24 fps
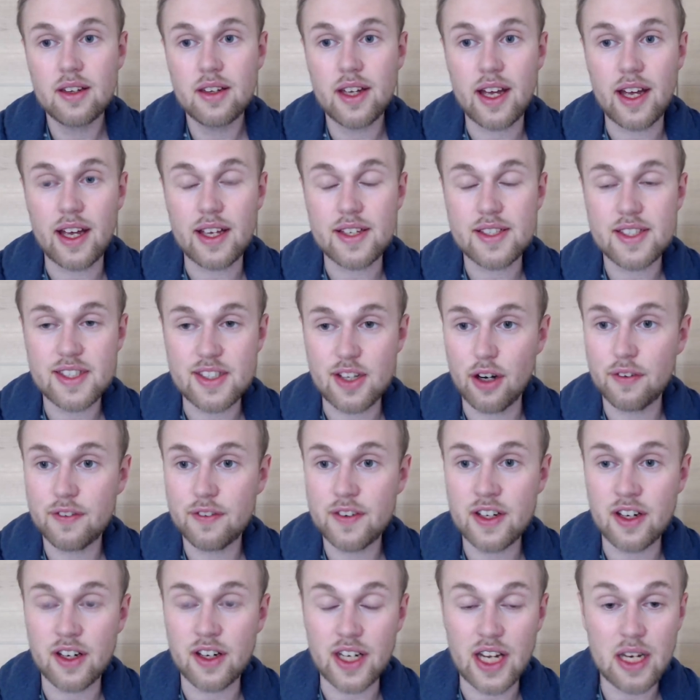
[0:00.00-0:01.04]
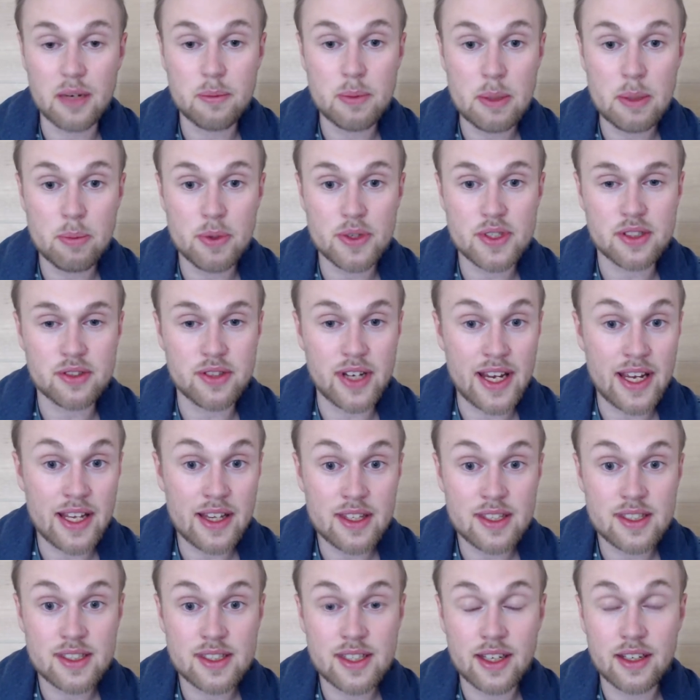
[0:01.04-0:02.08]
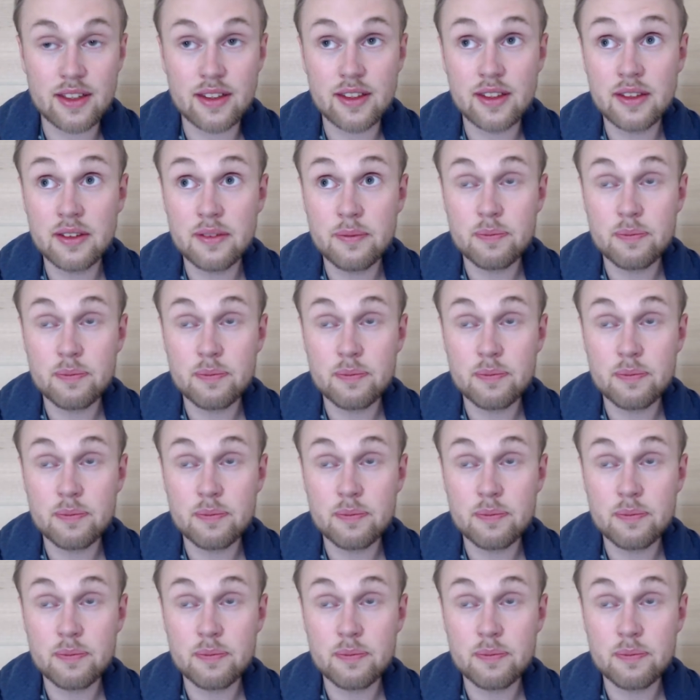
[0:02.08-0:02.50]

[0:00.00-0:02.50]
uh, surfing on other people's strengths and